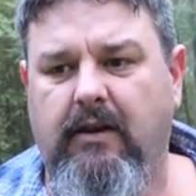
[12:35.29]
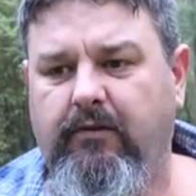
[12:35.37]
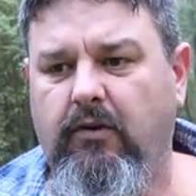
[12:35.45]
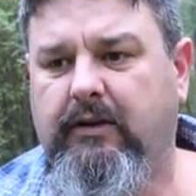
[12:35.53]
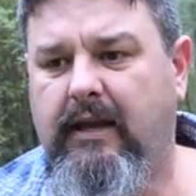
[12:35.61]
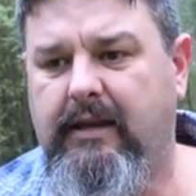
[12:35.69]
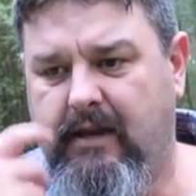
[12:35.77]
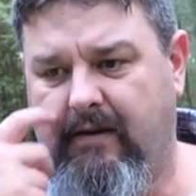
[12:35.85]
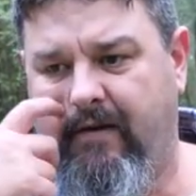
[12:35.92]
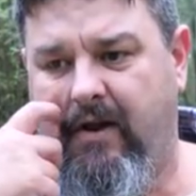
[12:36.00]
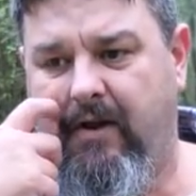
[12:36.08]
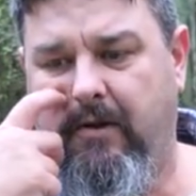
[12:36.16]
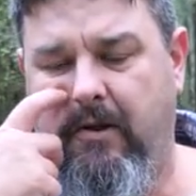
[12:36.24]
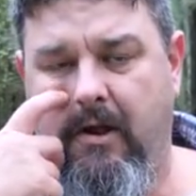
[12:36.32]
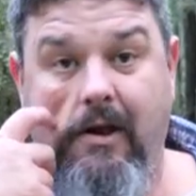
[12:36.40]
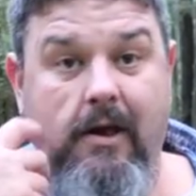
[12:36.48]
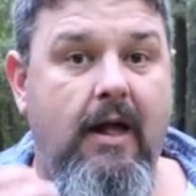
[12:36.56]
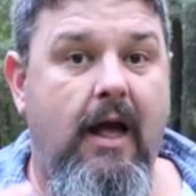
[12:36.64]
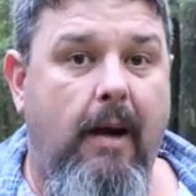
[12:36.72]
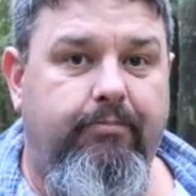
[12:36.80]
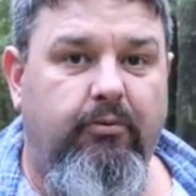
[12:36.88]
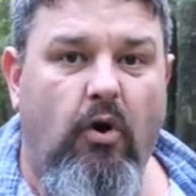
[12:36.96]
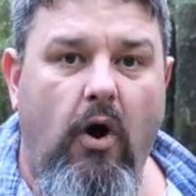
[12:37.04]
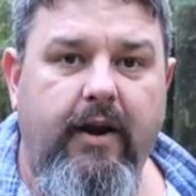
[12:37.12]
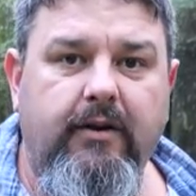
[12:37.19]
So if you're taking a photo, a
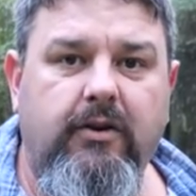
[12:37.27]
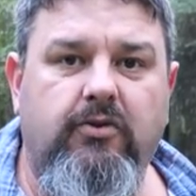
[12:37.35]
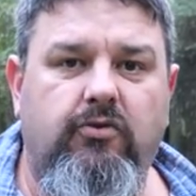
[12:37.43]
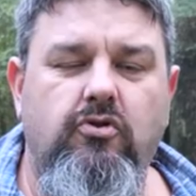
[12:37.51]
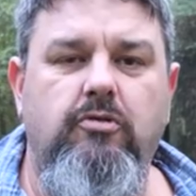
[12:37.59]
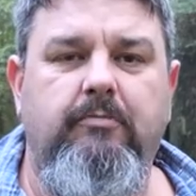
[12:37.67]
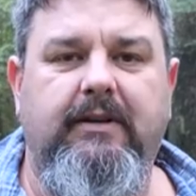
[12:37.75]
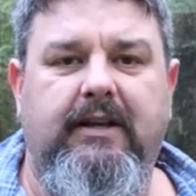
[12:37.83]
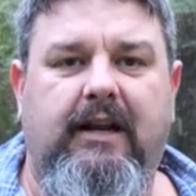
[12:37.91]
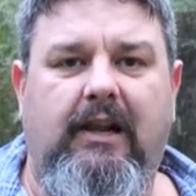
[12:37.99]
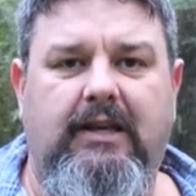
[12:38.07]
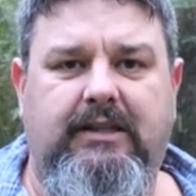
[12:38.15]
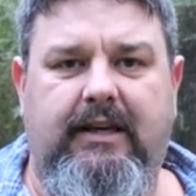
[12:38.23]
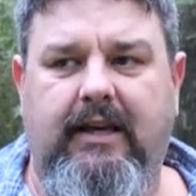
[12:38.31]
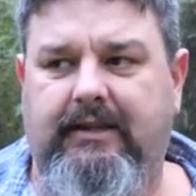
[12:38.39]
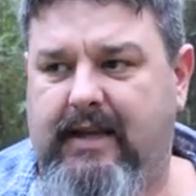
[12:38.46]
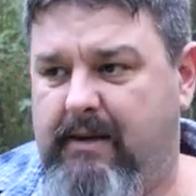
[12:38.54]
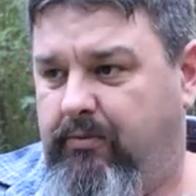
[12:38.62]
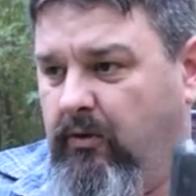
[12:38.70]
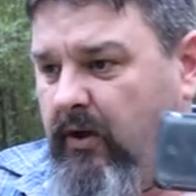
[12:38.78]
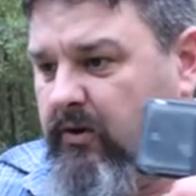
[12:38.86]
bride and groom is a classic example.